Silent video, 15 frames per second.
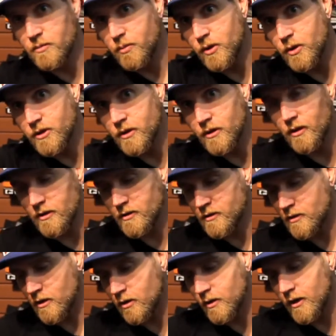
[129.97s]
to pushing on the
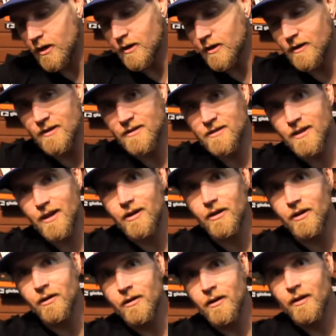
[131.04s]
snow, and in the
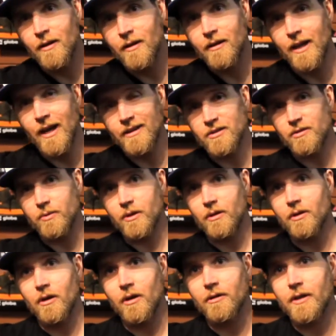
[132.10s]
center, that's your real
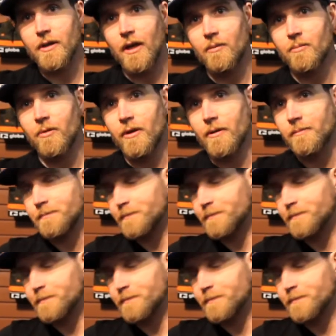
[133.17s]
contact point.